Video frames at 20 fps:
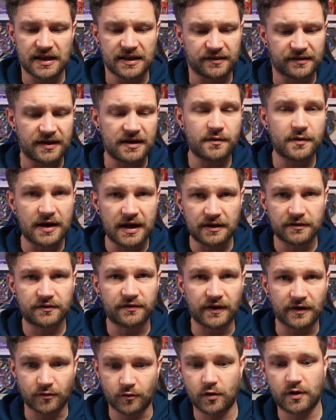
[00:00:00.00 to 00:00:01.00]
Does anyone else
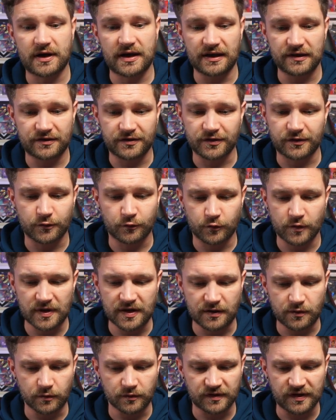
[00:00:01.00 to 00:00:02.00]
think Rocket is just a really
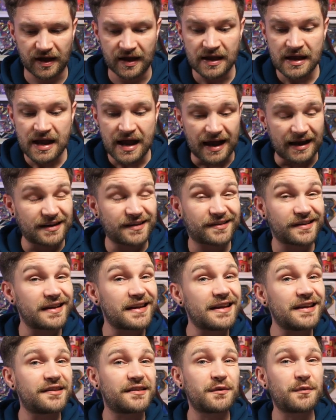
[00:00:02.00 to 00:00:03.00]
cool set? And it's an
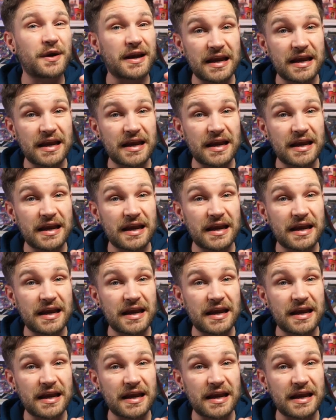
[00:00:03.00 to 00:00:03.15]
easier way.